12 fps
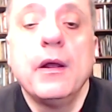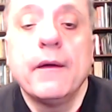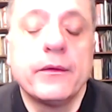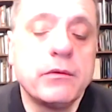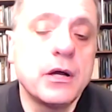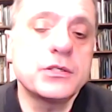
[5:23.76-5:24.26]

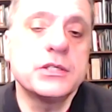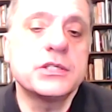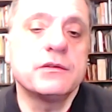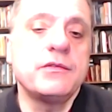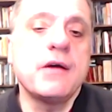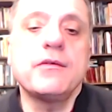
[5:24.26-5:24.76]
The Russians
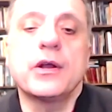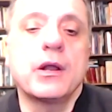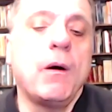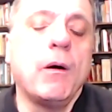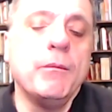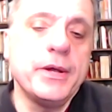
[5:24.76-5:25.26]
have never
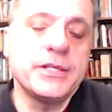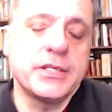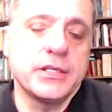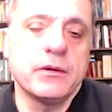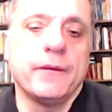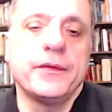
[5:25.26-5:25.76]

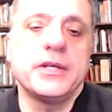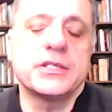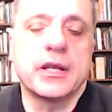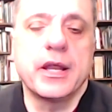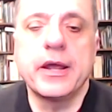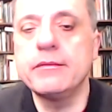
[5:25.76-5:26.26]
commented on these
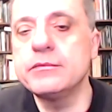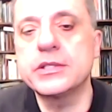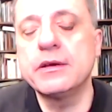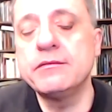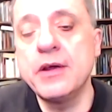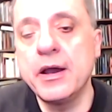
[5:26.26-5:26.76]
claims.
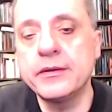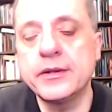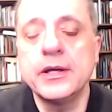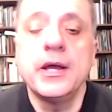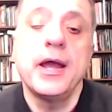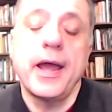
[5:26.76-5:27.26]
They've
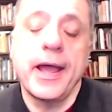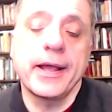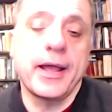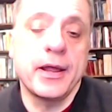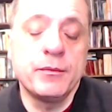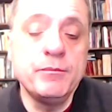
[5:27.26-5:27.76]
neither
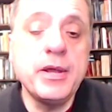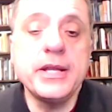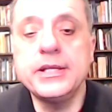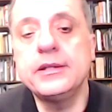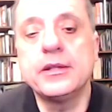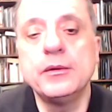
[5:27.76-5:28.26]

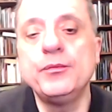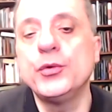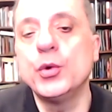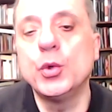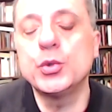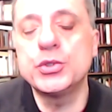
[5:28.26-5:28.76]
admitted them
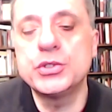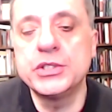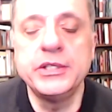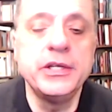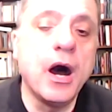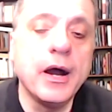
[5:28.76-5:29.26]
nor
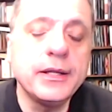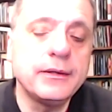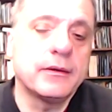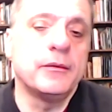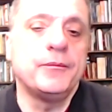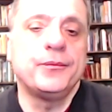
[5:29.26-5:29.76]
denied
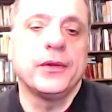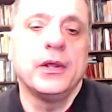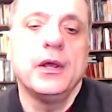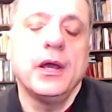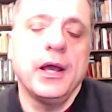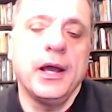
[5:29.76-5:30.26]
them.
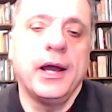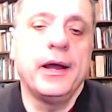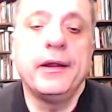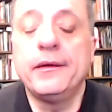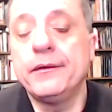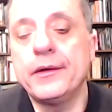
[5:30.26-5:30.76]

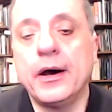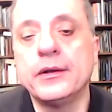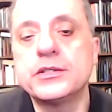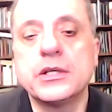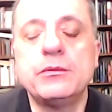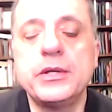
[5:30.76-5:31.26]
And
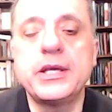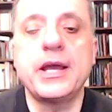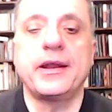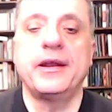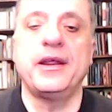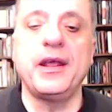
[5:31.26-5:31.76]
until we
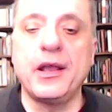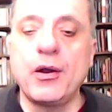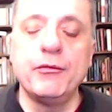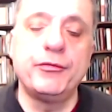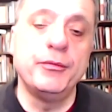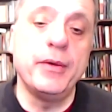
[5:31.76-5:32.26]
get any
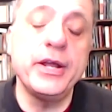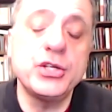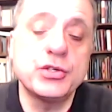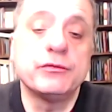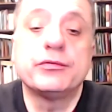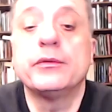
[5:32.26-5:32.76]

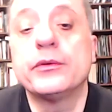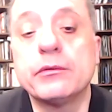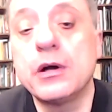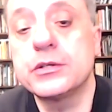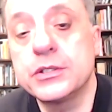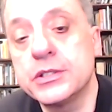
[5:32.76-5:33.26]
confirmation from the
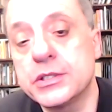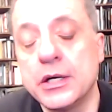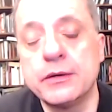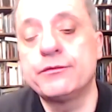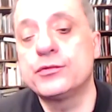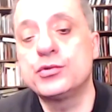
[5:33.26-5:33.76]
Russians,
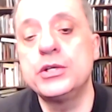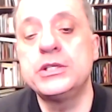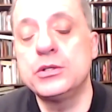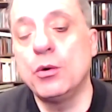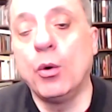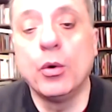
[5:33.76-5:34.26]
I've
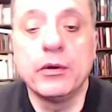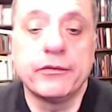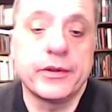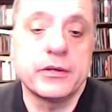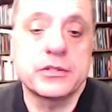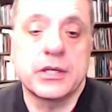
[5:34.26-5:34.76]
treated all of
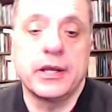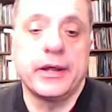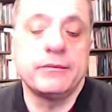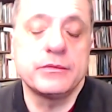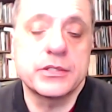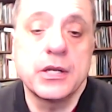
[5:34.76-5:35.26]
those
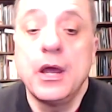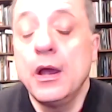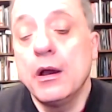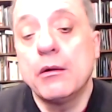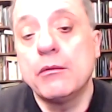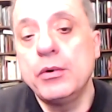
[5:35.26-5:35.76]
claims
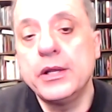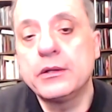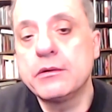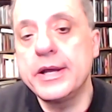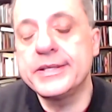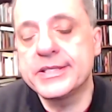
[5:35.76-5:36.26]
with
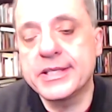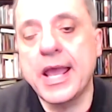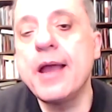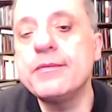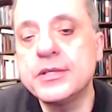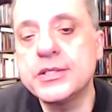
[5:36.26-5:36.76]
great
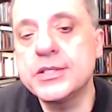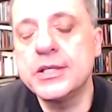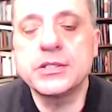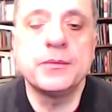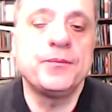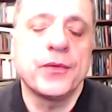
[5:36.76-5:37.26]

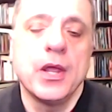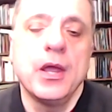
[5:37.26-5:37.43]
skepticism.